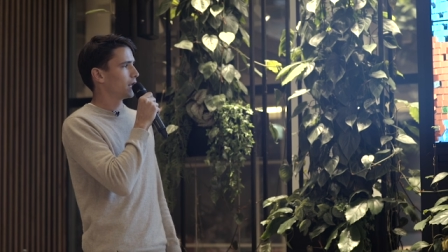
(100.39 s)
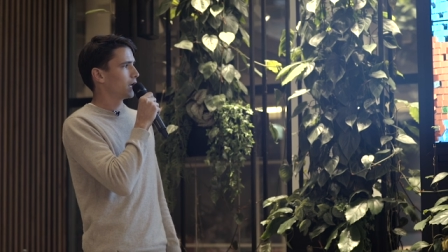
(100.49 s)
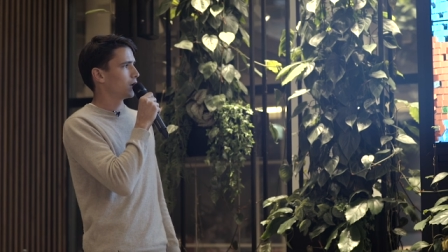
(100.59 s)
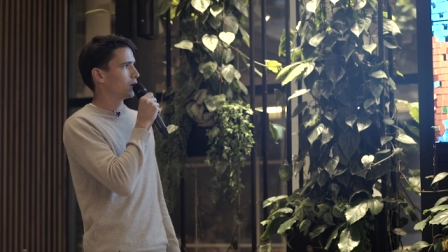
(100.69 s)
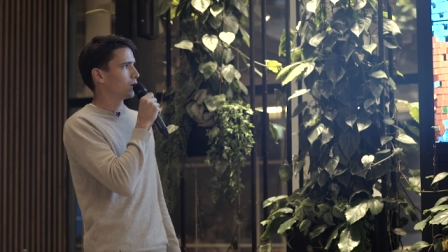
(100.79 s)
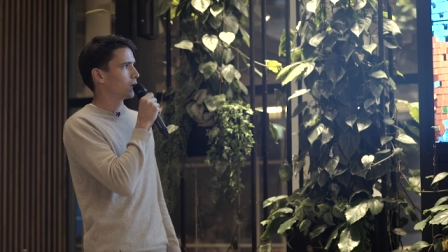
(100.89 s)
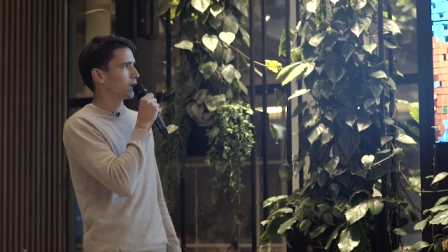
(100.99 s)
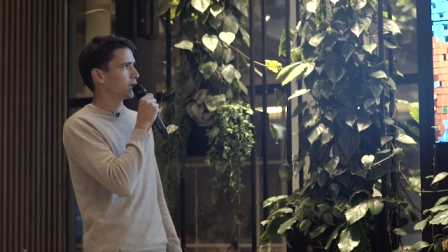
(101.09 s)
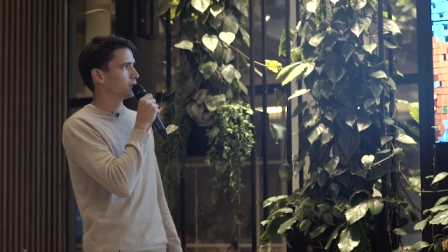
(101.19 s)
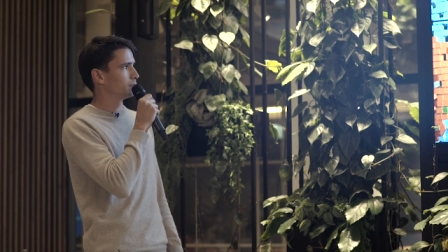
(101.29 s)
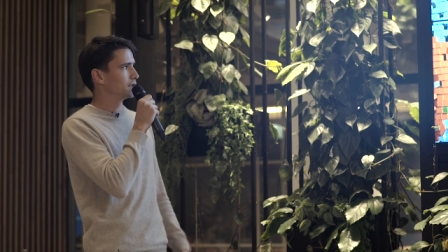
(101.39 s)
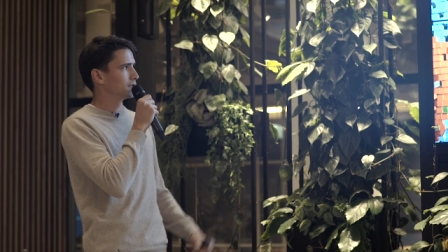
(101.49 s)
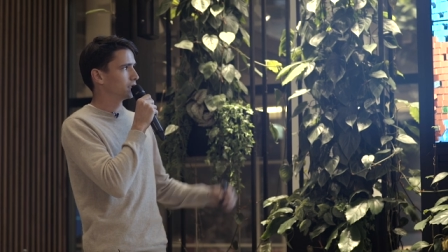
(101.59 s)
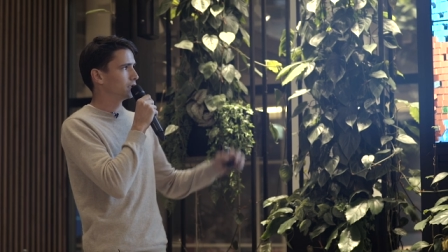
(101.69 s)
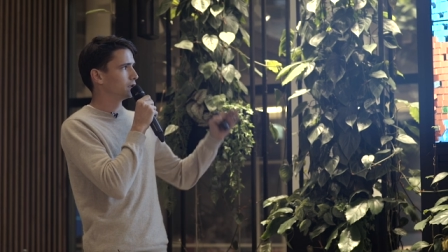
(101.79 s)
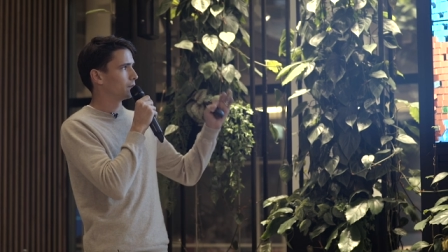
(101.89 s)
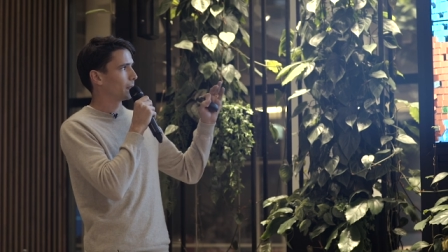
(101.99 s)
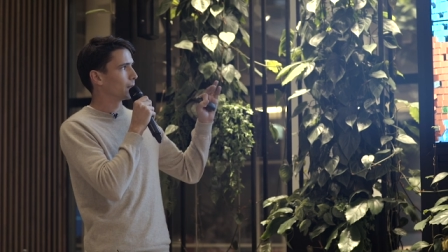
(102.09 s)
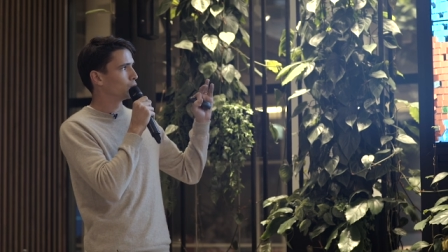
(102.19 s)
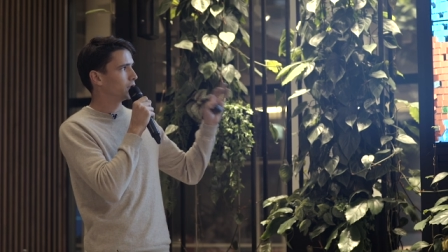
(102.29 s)
Uh, and basically,
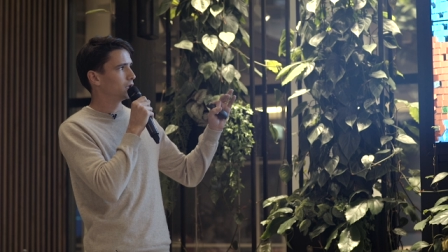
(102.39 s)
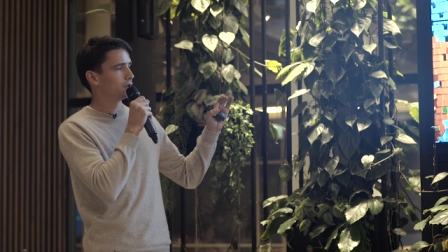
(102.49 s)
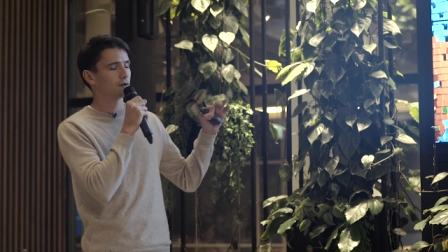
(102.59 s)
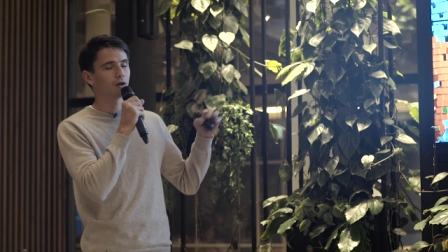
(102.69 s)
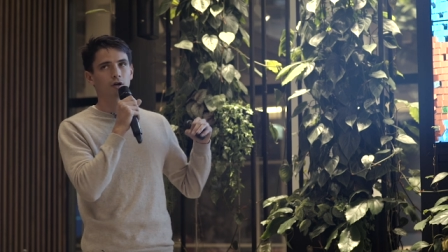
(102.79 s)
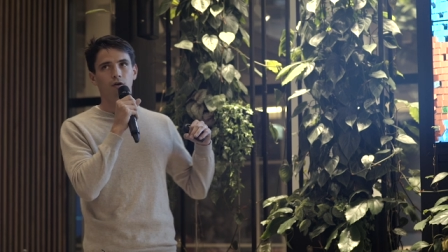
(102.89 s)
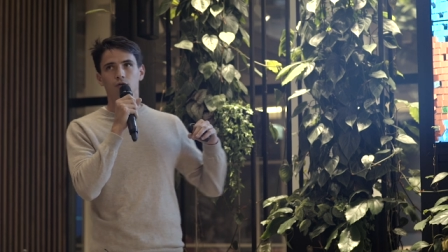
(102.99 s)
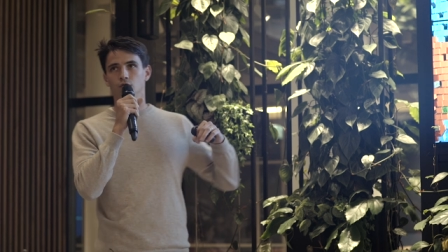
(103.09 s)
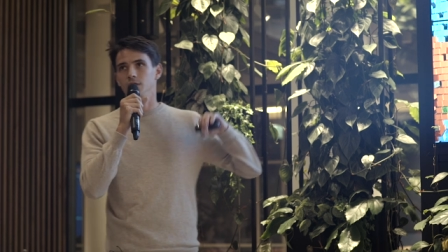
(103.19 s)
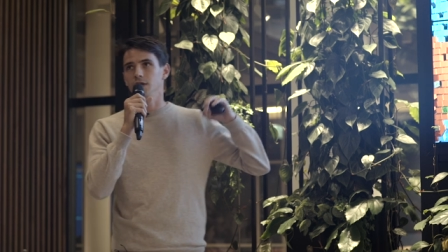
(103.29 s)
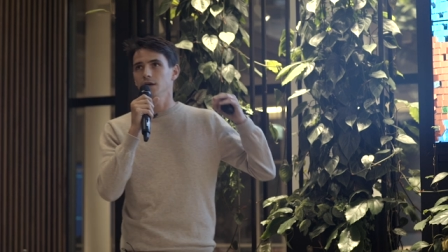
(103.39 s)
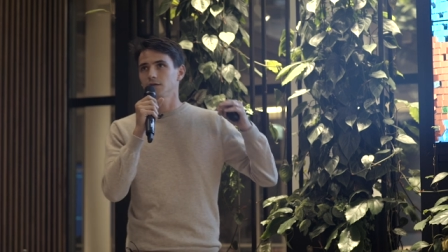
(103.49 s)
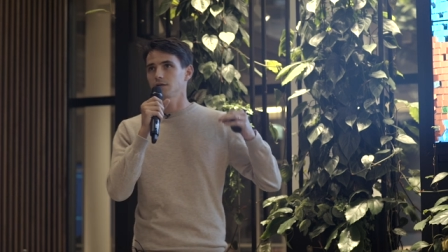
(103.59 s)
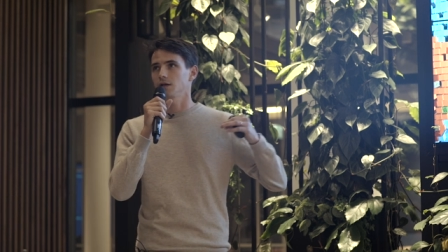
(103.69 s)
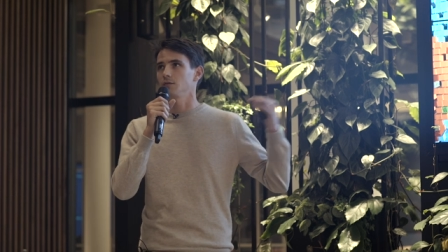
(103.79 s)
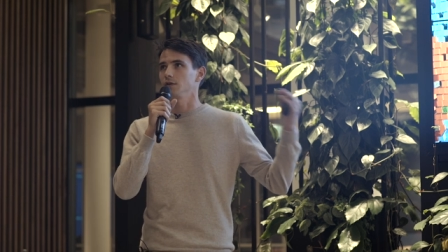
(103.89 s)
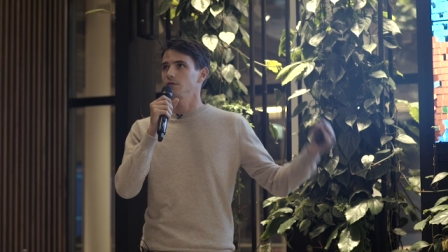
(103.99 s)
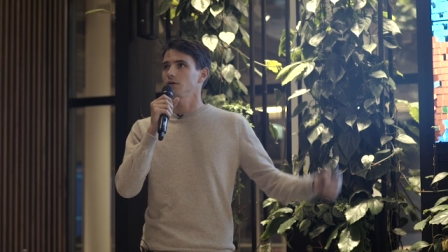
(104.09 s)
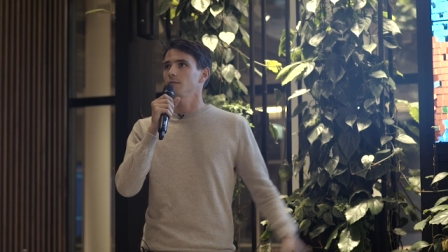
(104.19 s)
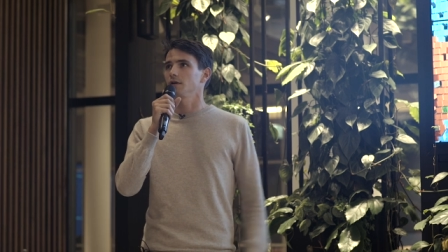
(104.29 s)
we uh, create, and I will
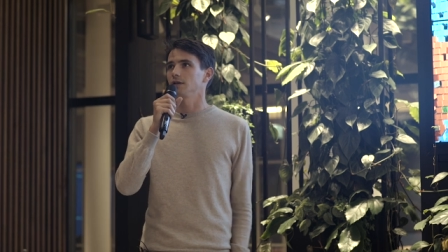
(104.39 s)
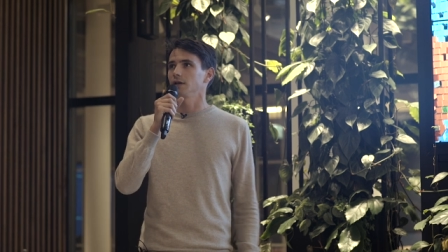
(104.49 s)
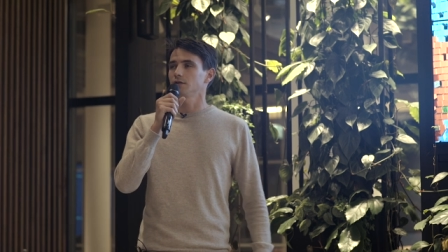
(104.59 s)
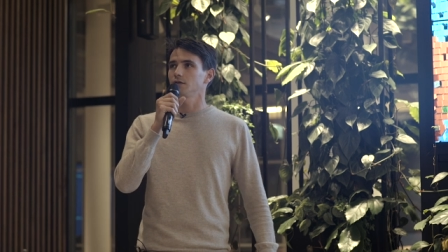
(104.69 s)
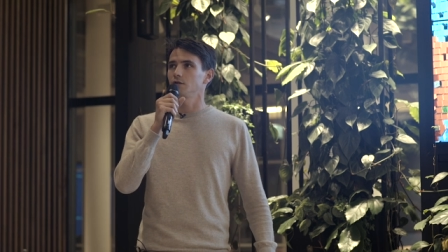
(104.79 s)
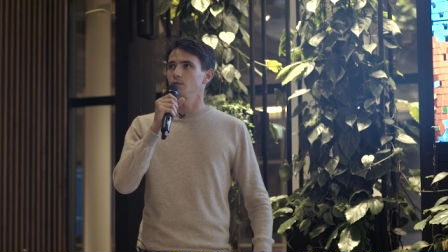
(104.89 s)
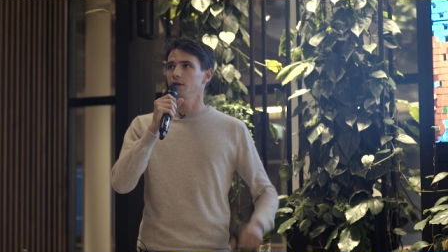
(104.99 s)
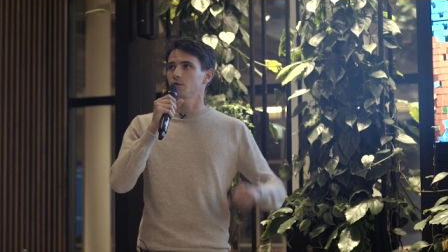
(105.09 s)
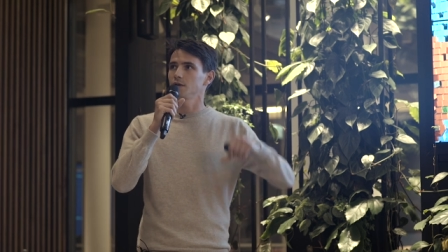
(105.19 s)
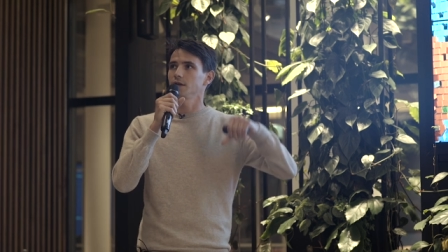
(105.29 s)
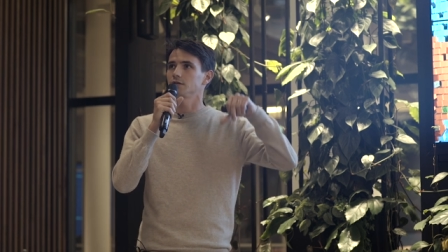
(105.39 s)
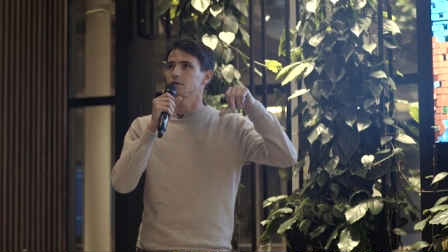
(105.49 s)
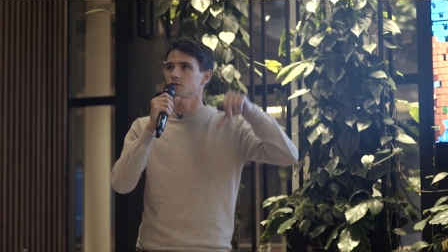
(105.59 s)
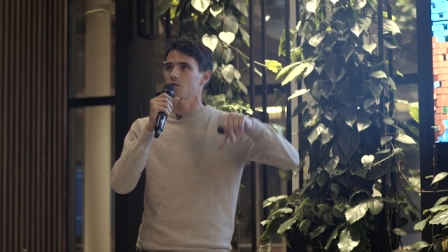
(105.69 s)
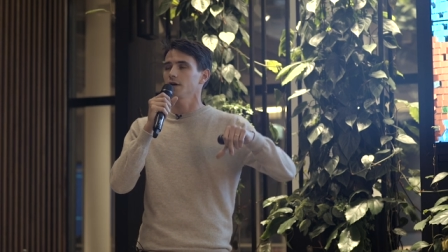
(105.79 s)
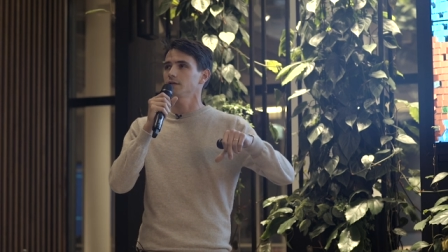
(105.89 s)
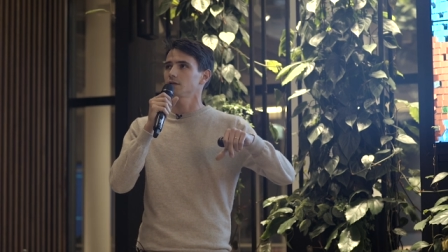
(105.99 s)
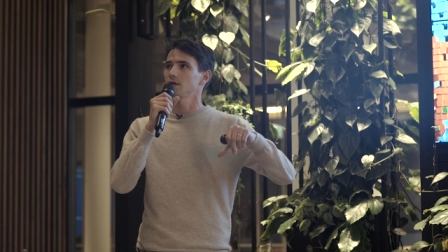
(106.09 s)
talk about it later, we create a squad